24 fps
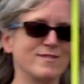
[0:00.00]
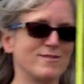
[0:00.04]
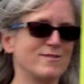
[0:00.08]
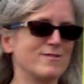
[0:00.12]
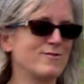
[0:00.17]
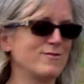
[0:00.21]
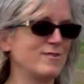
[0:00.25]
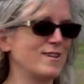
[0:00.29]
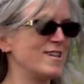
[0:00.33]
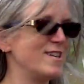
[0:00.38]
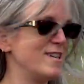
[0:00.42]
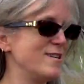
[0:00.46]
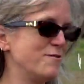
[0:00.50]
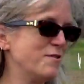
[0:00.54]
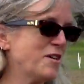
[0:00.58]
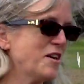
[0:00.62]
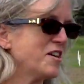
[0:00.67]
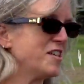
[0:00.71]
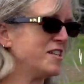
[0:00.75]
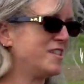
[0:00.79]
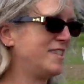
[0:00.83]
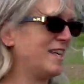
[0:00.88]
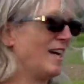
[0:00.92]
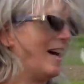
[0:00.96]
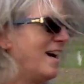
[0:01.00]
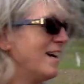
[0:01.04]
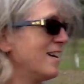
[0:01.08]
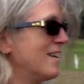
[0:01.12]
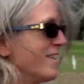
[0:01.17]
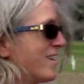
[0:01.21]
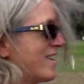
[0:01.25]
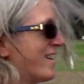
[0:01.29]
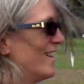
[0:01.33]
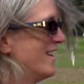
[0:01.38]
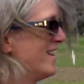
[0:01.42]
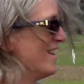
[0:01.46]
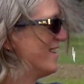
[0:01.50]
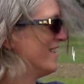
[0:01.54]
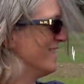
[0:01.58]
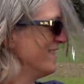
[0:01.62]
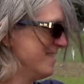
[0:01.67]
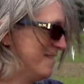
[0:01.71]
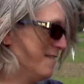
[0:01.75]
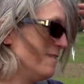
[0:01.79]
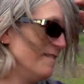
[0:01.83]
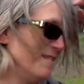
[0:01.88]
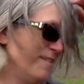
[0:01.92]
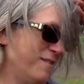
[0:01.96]
very, very sad looking
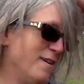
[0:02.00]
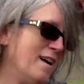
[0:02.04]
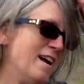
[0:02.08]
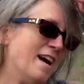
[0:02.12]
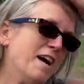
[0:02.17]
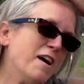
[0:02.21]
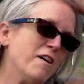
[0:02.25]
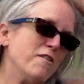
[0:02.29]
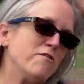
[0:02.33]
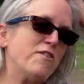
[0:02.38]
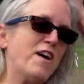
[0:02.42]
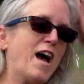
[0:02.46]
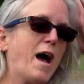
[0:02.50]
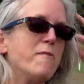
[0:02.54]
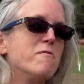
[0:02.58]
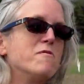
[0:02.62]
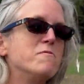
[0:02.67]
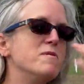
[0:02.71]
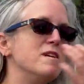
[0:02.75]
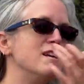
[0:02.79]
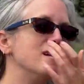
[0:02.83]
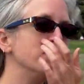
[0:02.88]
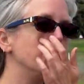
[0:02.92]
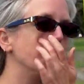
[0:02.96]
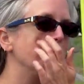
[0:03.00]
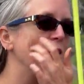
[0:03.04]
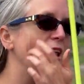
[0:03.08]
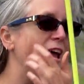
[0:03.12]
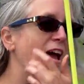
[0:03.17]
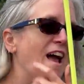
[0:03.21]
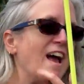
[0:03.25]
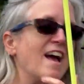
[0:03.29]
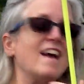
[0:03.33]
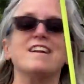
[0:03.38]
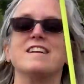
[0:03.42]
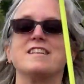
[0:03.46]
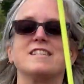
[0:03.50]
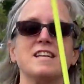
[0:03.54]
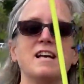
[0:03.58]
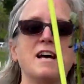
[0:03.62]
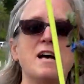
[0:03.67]
fava bean plant,